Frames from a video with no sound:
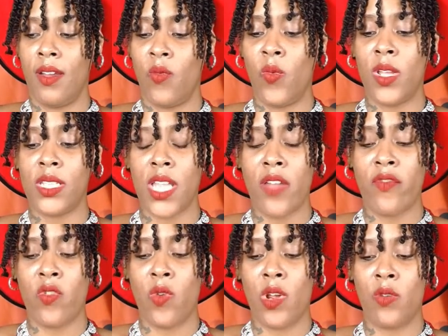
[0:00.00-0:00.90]
Once
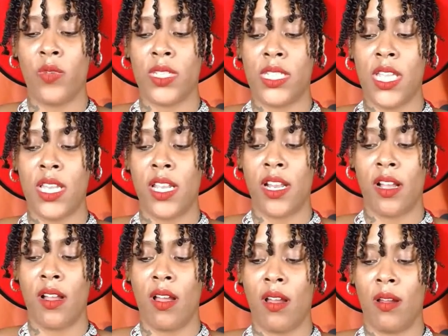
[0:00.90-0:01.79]
everyone was seated
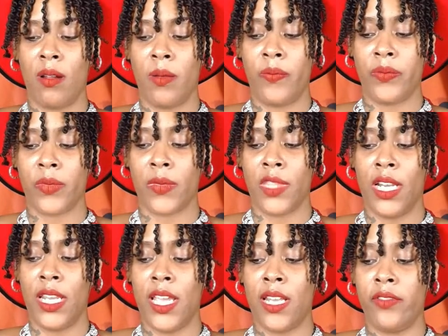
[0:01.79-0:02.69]
and calm, the
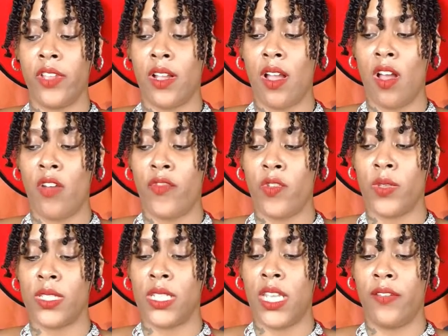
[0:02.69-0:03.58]
lid of the coffin
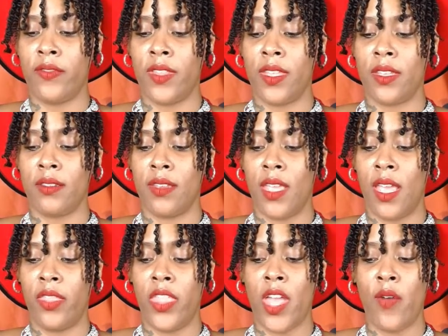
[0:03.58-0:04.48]
was lifted,
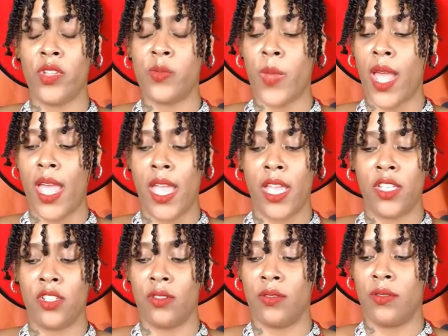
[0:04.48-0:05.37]
and there was my
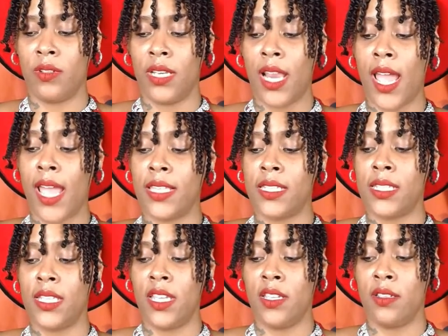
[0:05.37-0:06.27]
angel lying
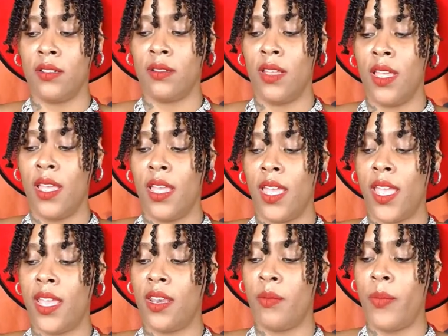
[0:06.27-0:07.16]
still
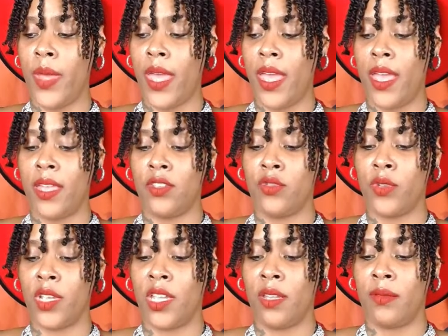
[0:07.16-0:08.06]
in a bad
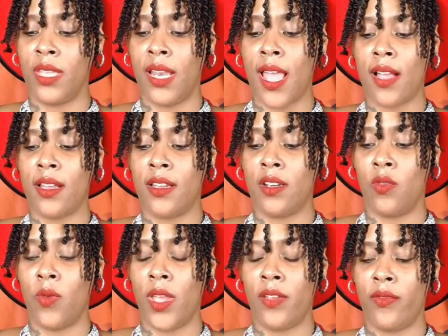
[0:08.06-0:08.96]
dream that I could
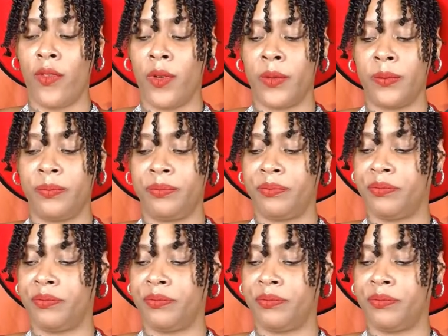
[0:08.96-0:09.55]
awake from.